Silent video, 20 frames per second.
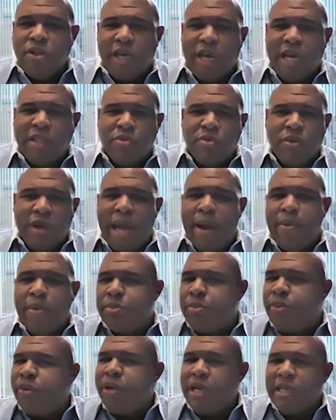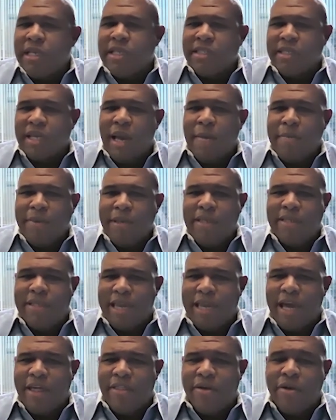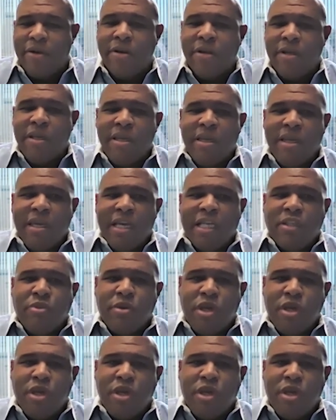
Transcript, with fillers: Jets when I was putting this company together is